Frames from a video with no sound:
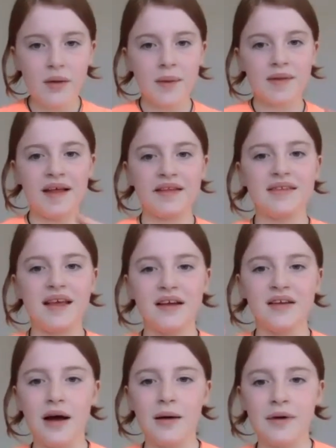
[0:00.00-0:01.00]
but they'd
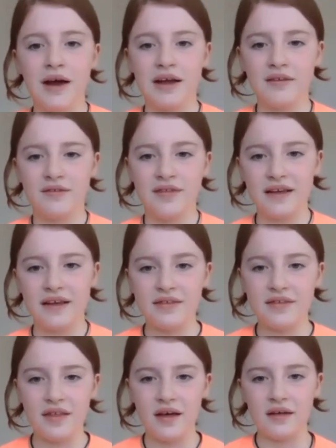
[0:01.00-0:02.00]
set up kind of
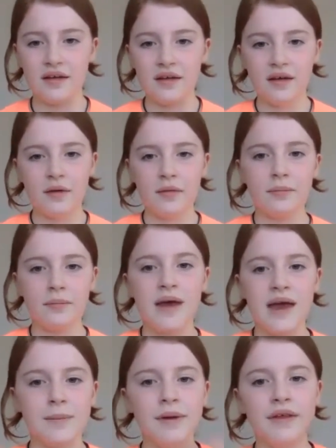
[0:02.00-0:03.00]
things that
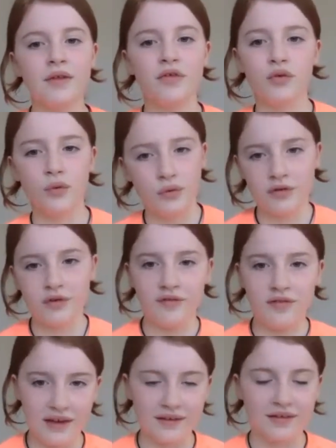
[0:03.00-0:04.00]
maybe the sorts of
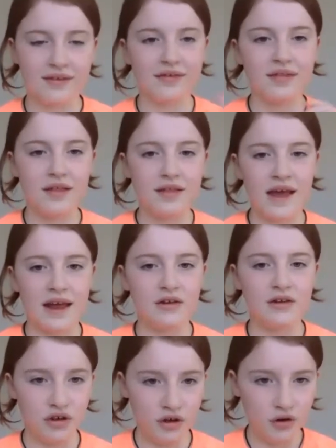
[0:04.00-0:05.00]
things that they
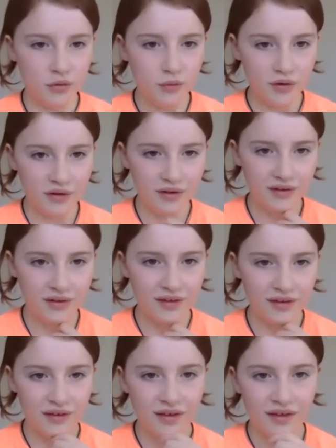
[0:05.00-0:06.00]
do,
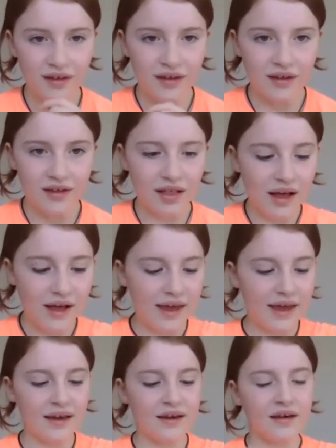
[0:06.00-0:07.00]

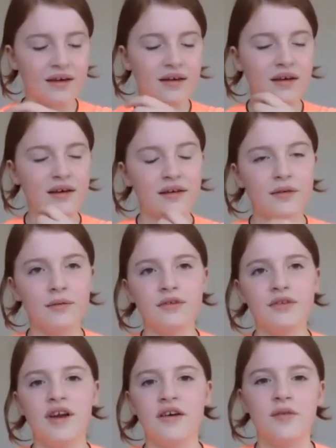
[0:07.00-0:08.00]
like
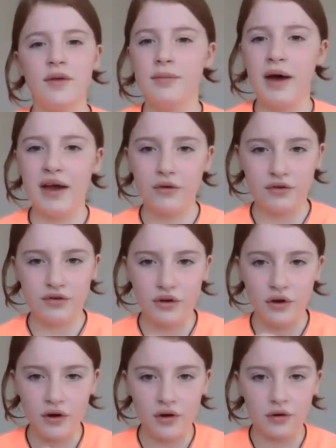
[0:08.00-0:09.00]
stuff with
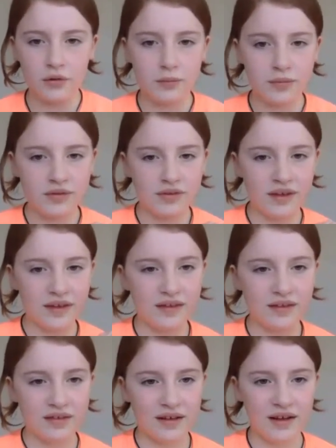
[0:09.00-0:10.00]
microscopes in
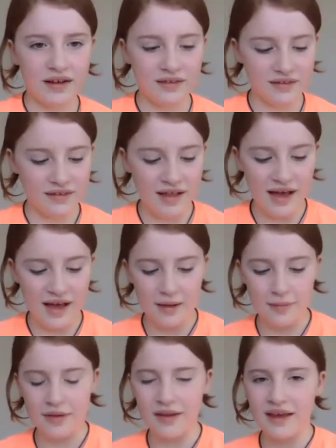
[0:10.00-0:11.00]
the science
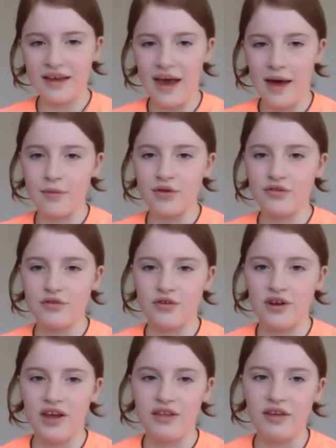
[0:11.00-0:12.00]
lab and like
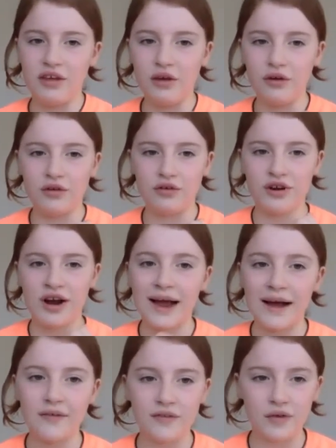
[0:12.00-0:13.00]
chemistry that you could try
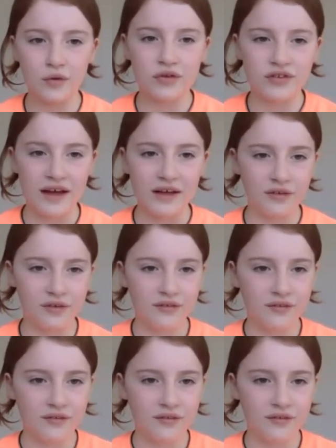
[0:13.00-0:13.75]
out for yourself